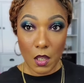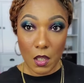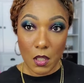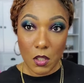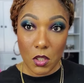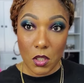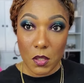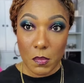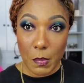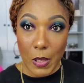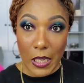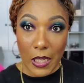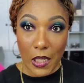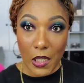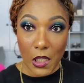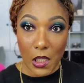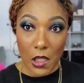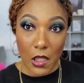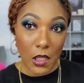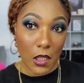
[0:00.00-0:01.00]
and just make
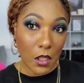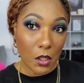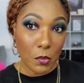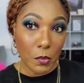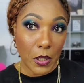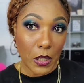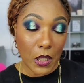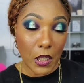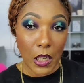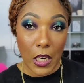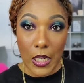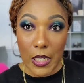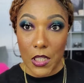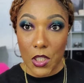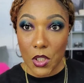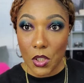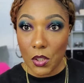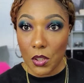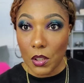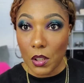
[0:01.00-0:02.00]
it look a little bit
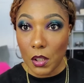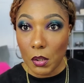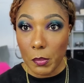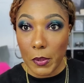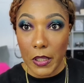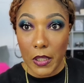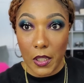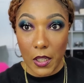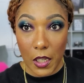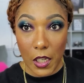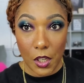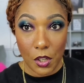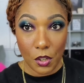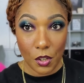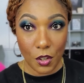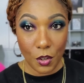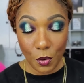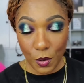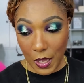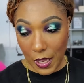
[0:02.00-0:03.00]
nicer, a little bit
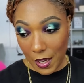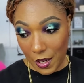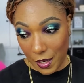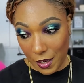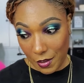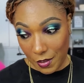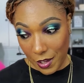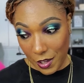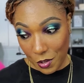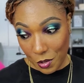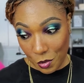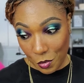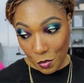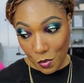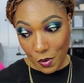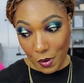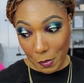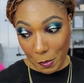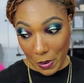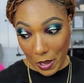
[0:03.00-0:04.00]
neater. Okay, now inner
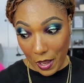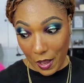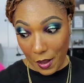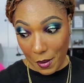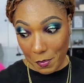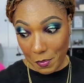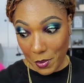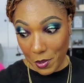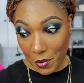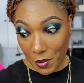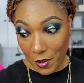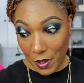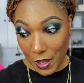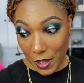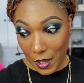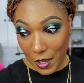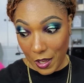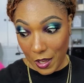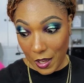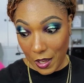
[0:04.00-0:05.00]
corner pop,
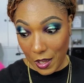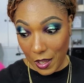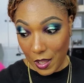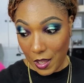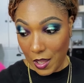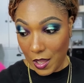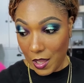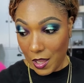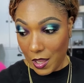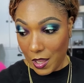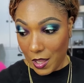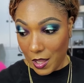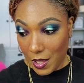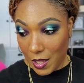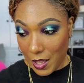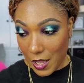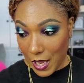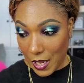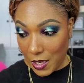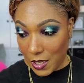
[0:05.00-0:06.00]
okay?
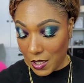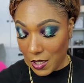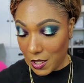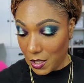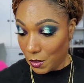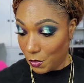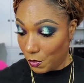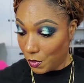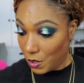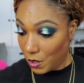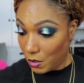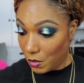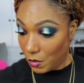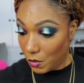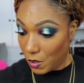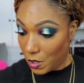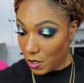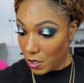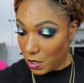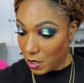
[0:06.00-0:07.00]
That is the real
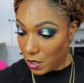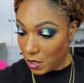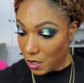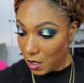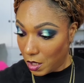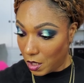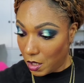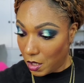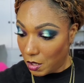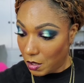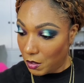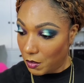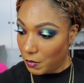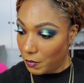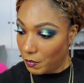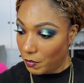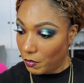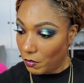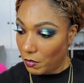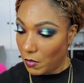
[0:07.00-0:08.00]
question here.
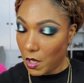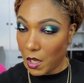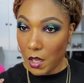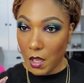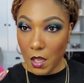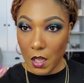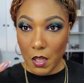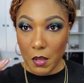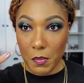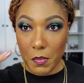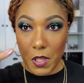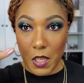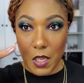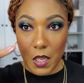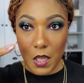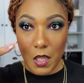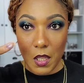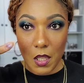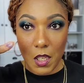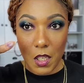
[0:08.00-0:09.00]
I'm
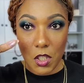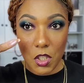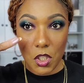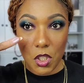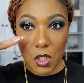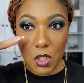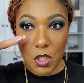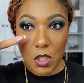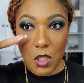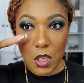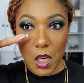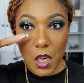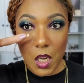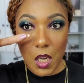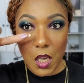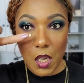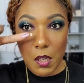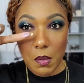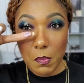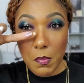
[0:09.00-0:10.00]
thinking this
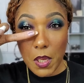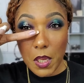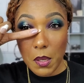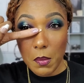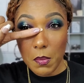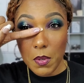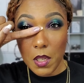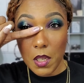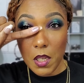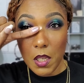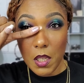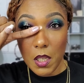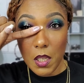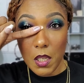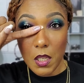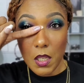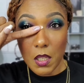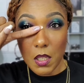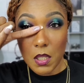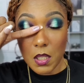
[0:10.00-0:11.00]
shade maybe.
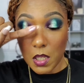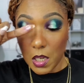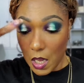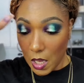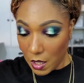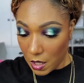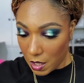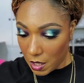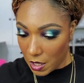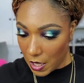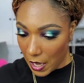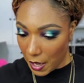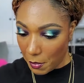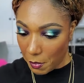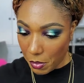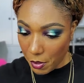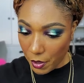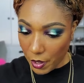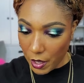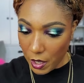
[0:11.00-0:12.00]
It's not
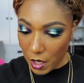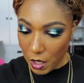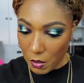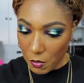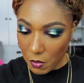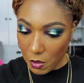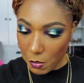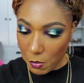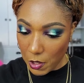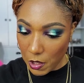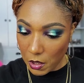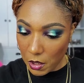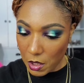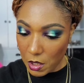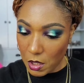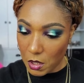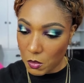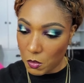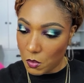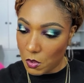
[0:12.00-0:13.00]
that bright. What about
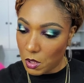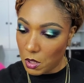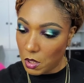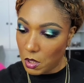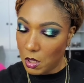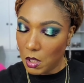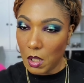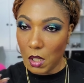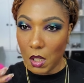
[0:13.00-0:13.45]
this one?